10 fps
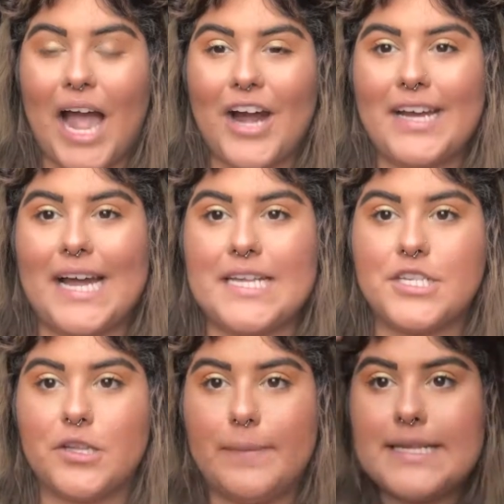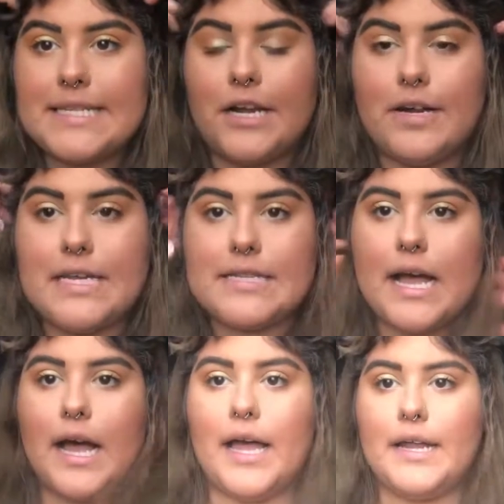Alright guys, so the mascara is
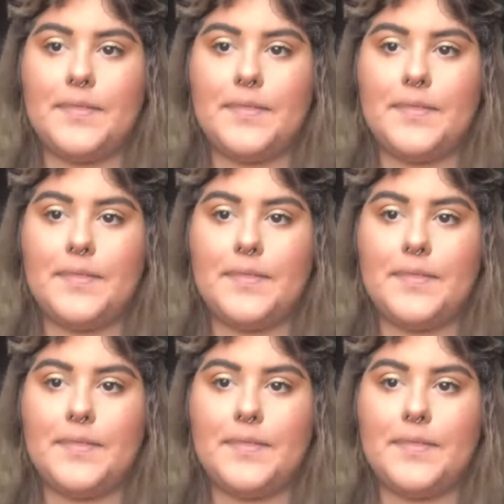on,